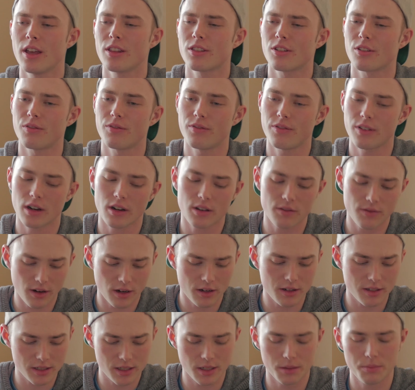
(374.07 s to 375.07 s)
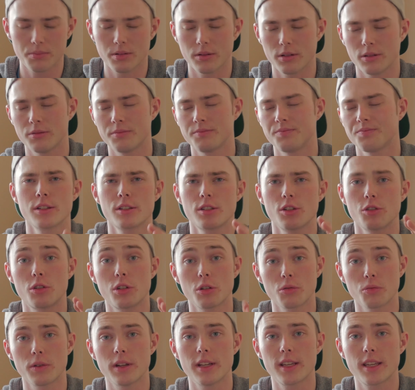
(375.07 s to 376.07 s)
They're very, very simple. So
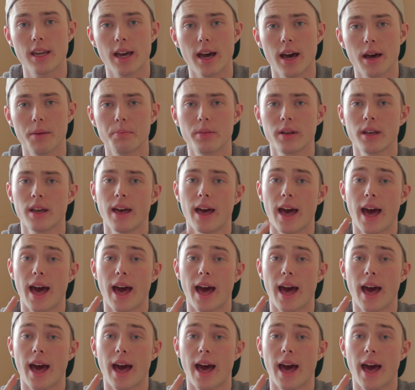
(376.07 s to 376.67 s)
to recap,